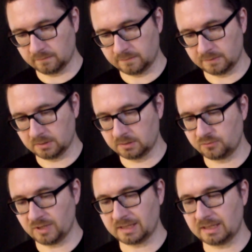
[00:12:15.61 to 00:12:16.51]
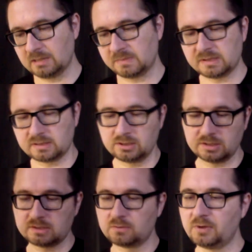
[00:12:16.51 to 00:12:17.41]
the track names
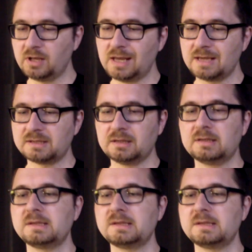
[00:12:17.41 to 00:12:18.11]
just to realize that